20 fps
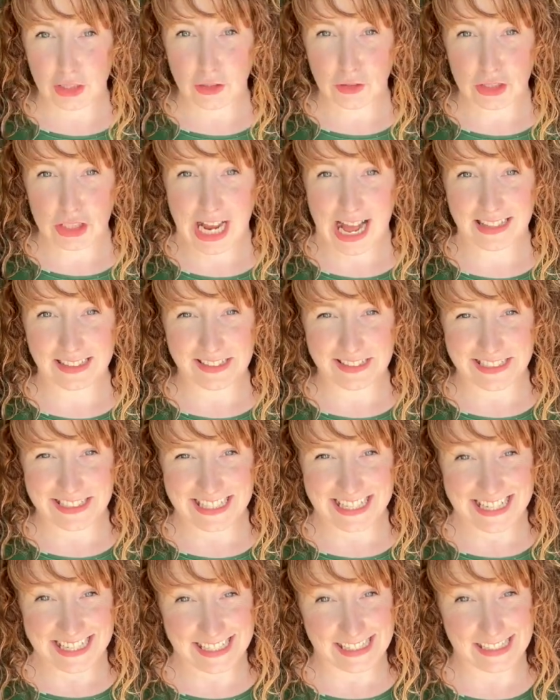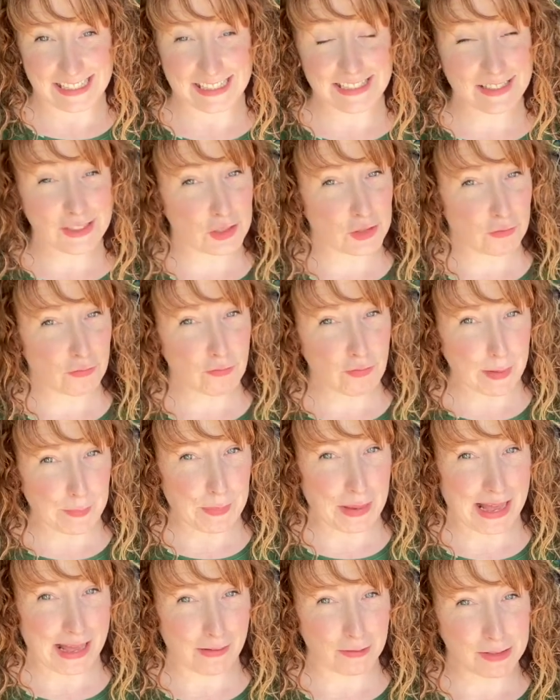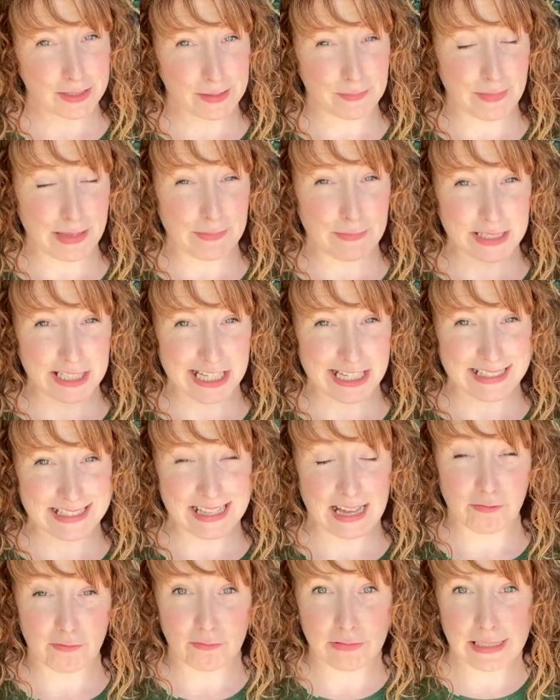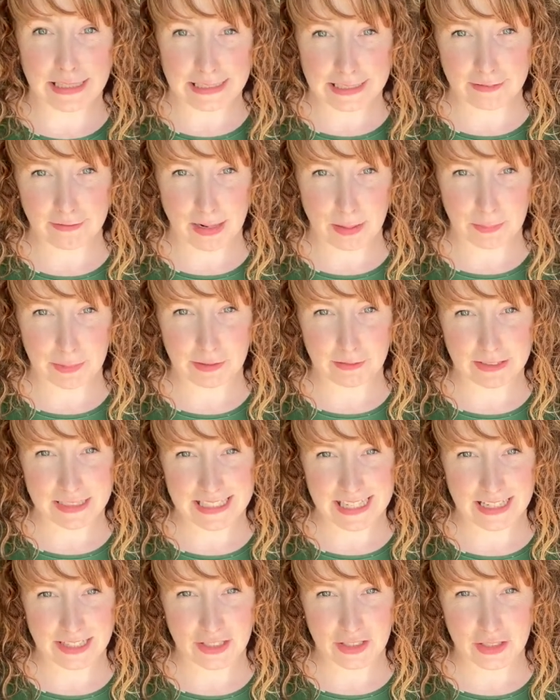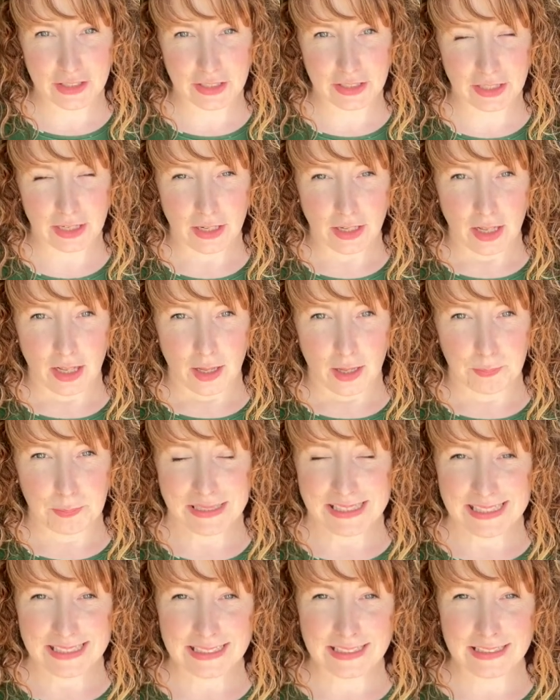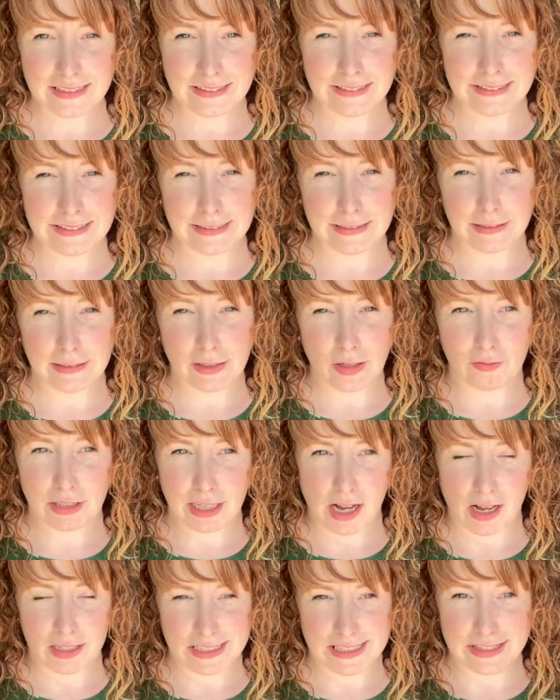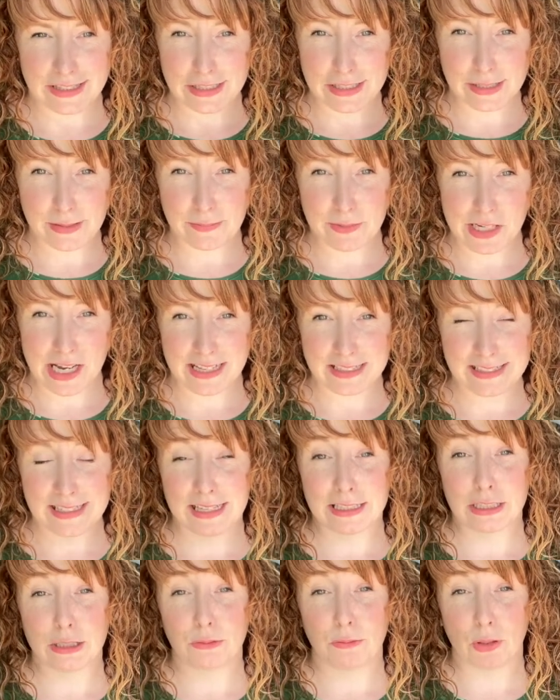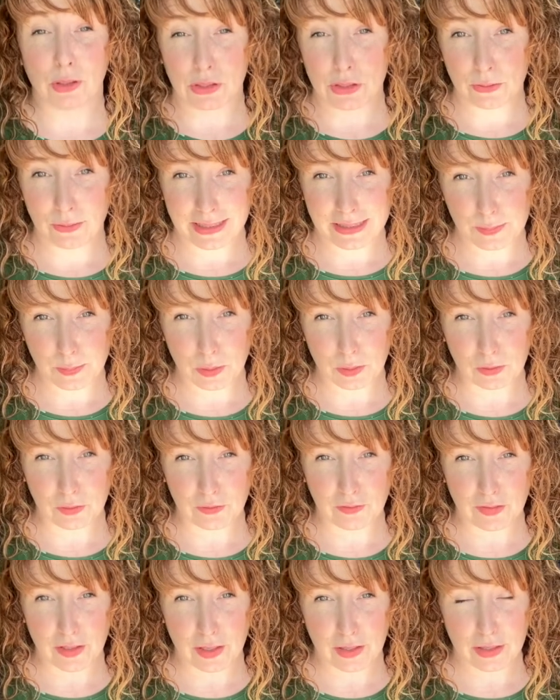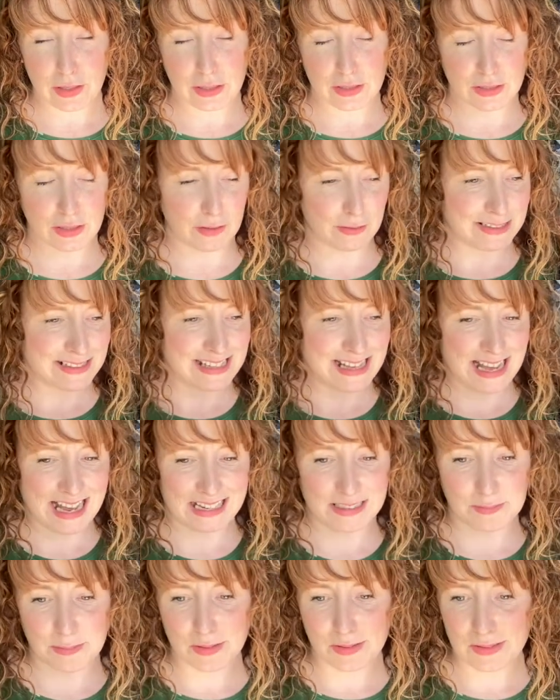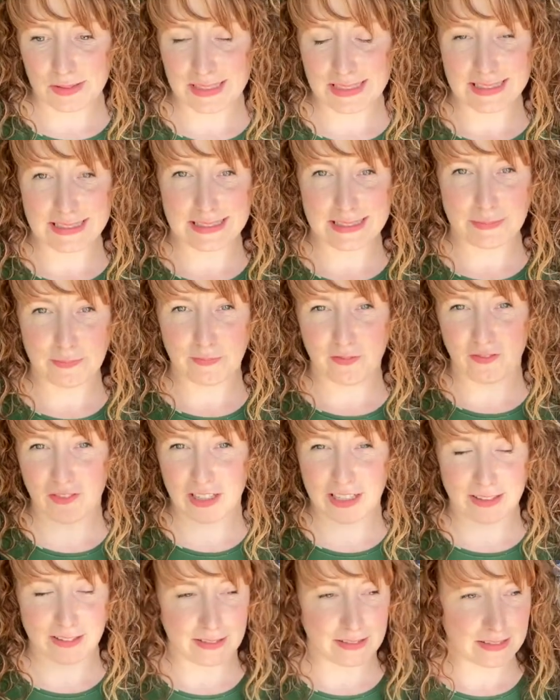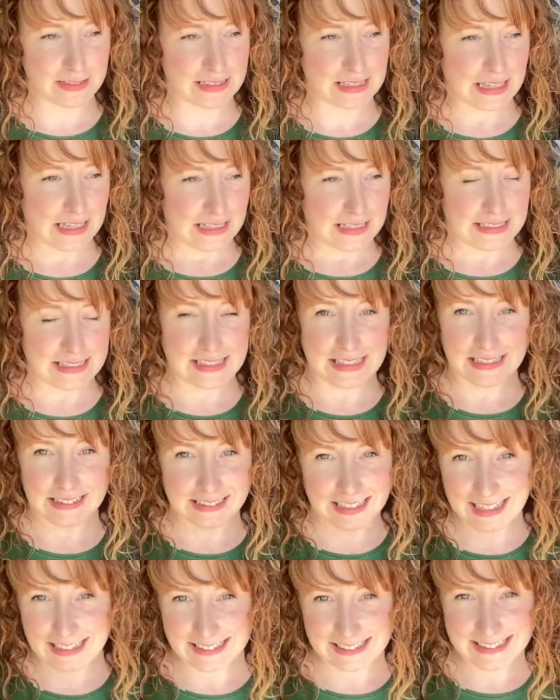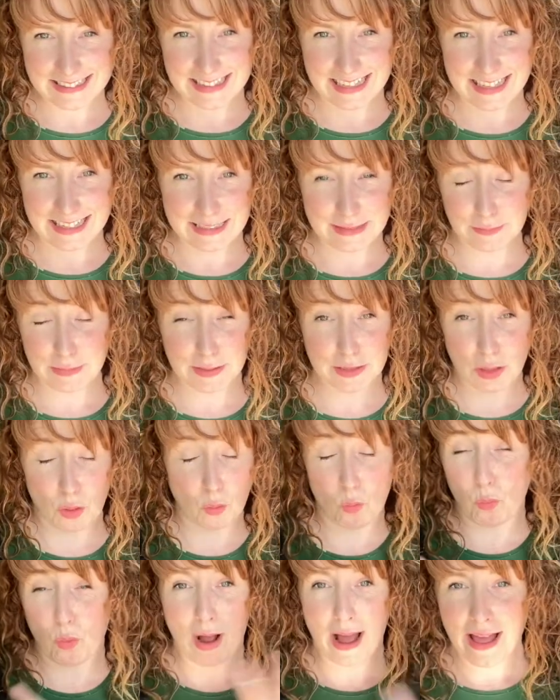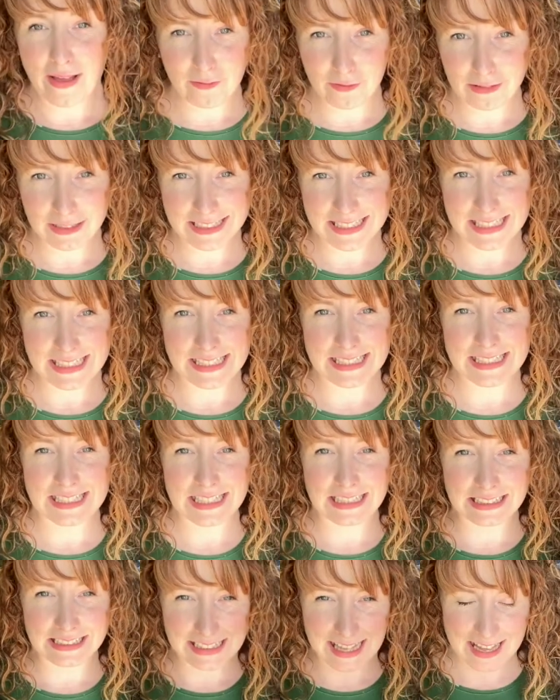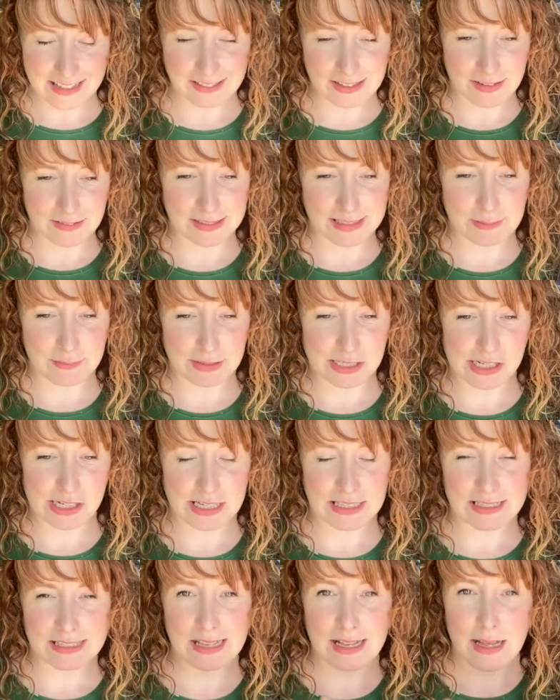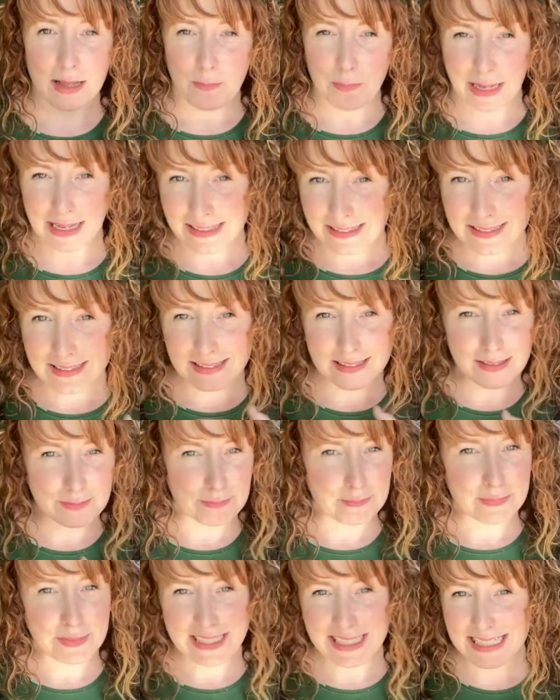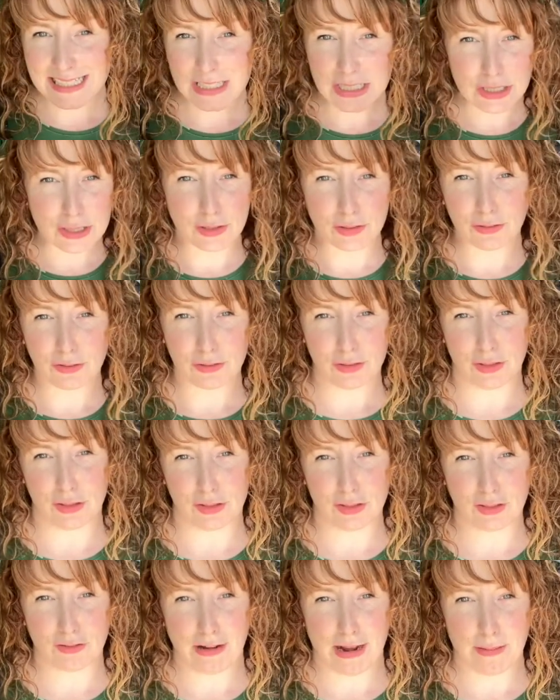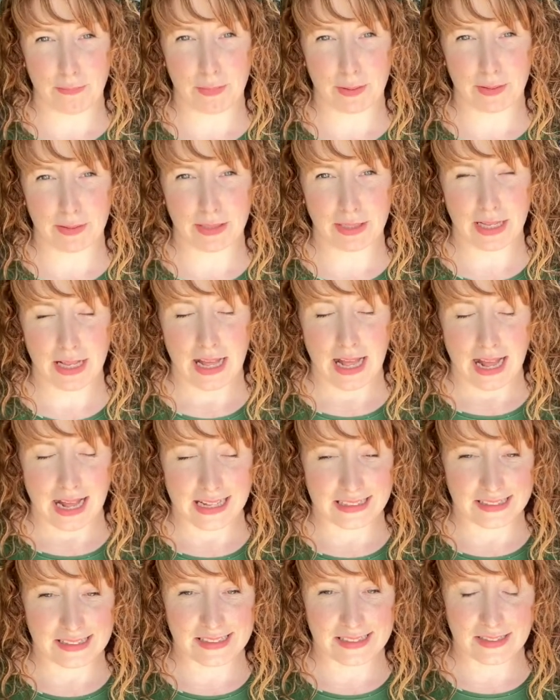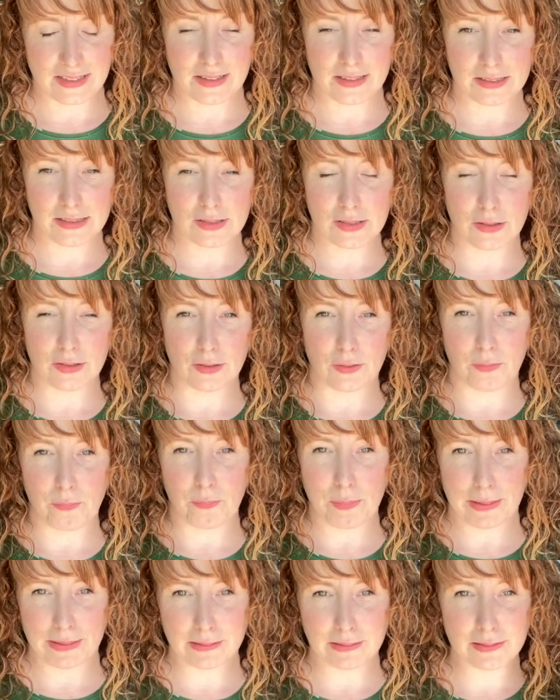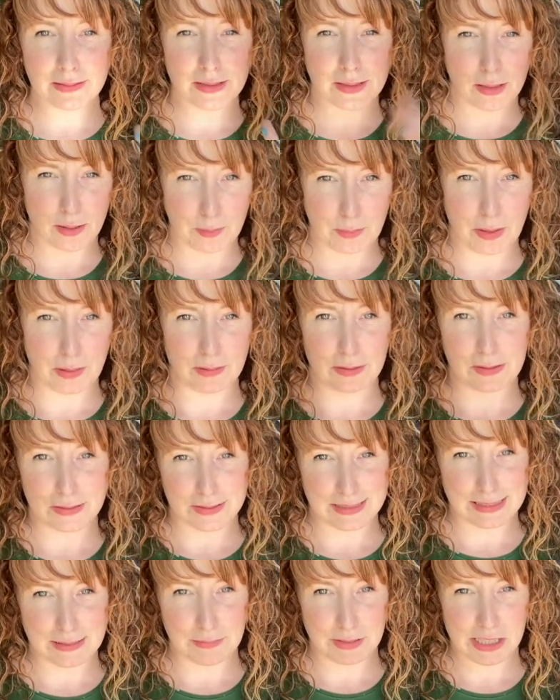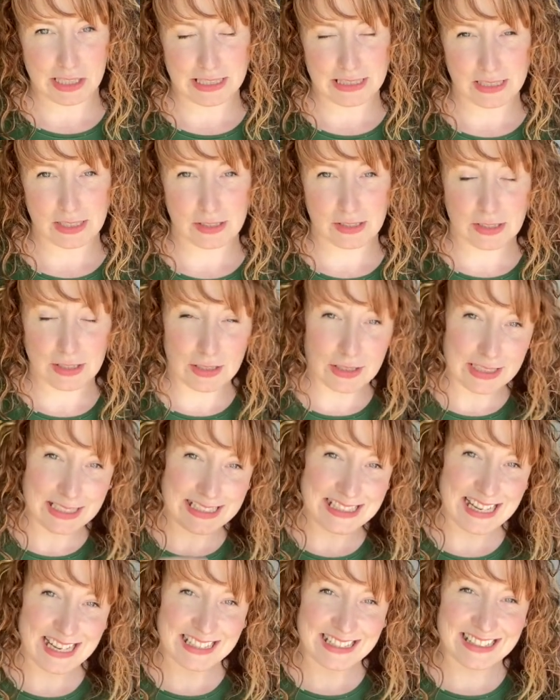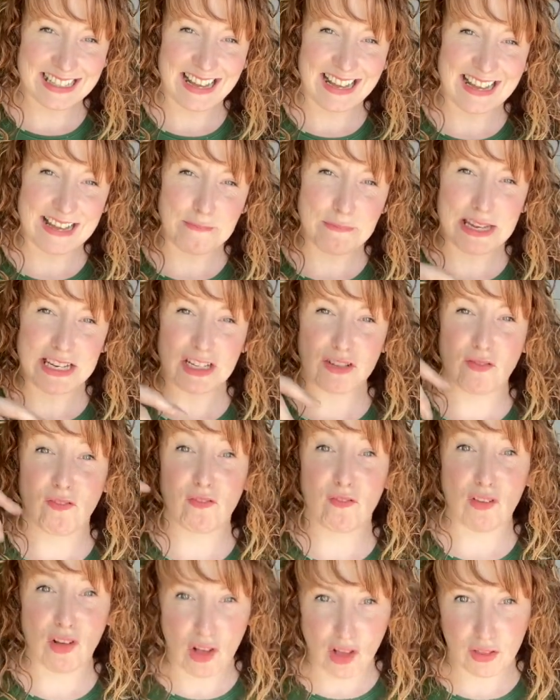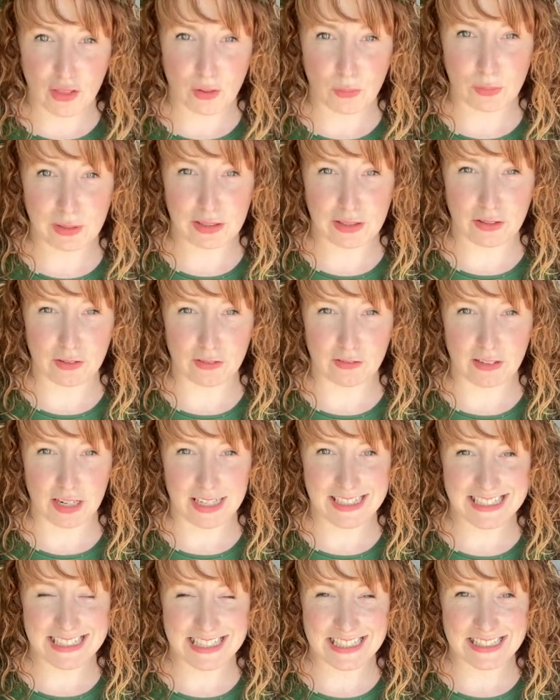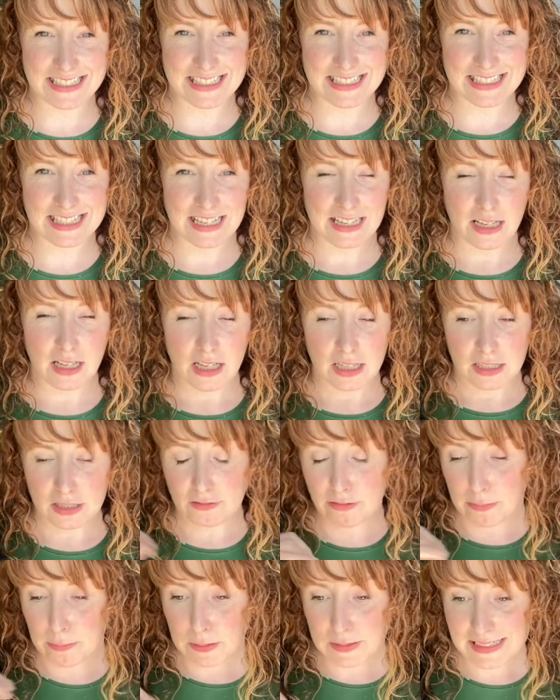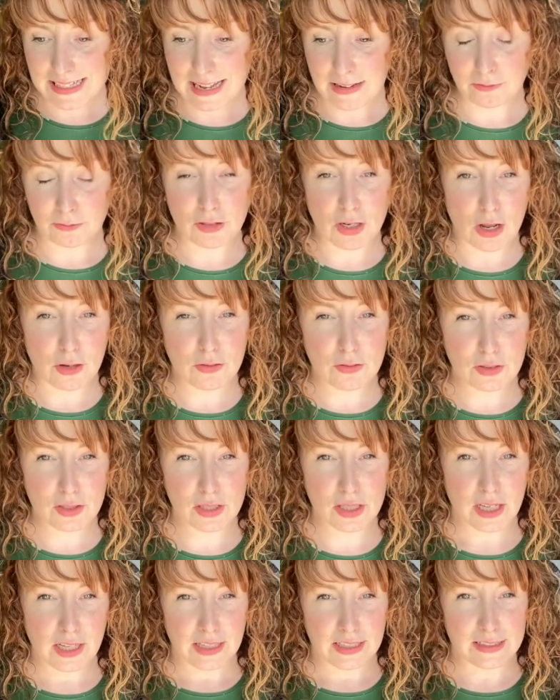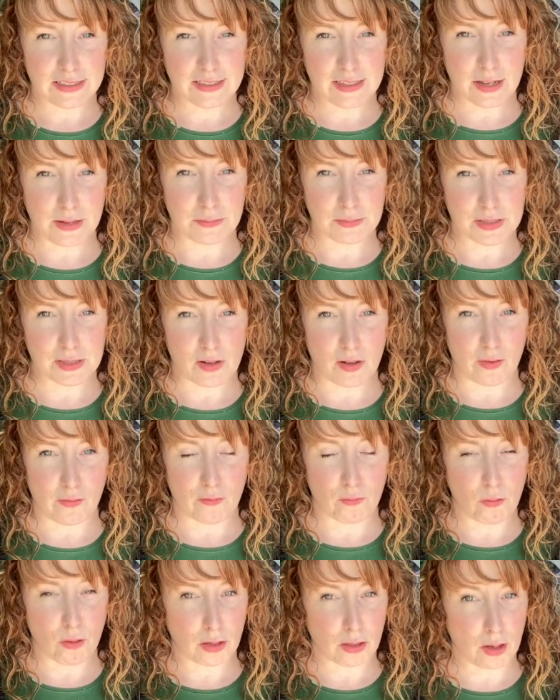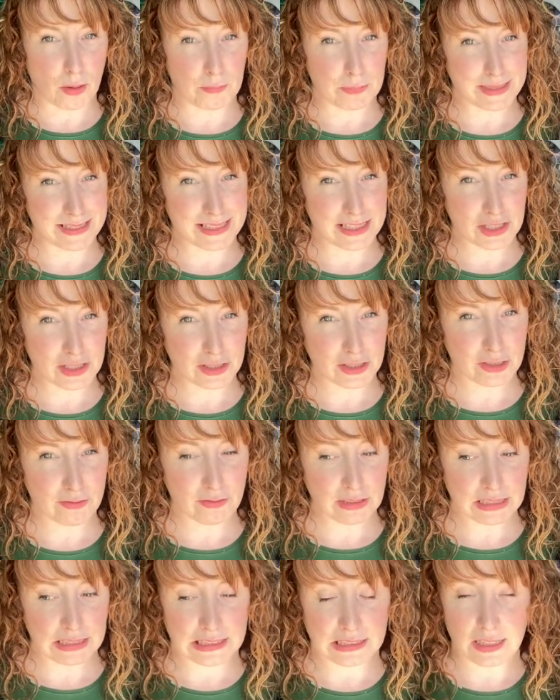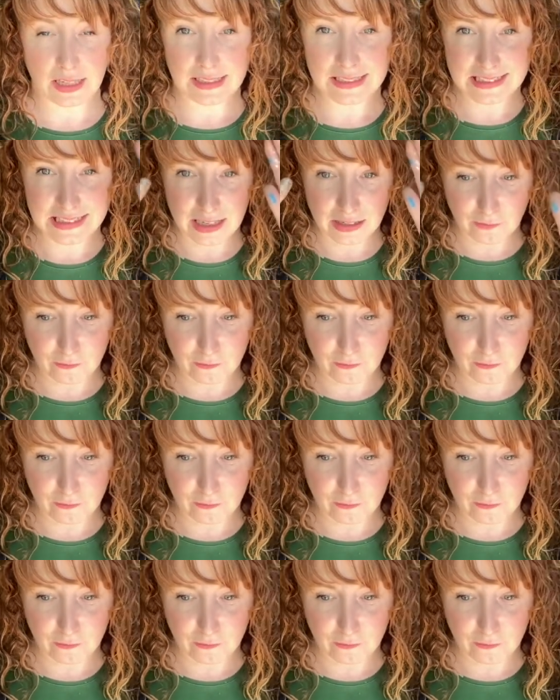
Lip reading: your challenge is to rip out some images that really grab your attention, particularly regarding the subjects that you want to explore further. So is it animals, is it figures, is it landscapes? Whatever it is, collect those images, paste them into your scrapbook and start to build upon those images so you can take that image further with your ideas. Scribble down notes in terms of what composition you really like, take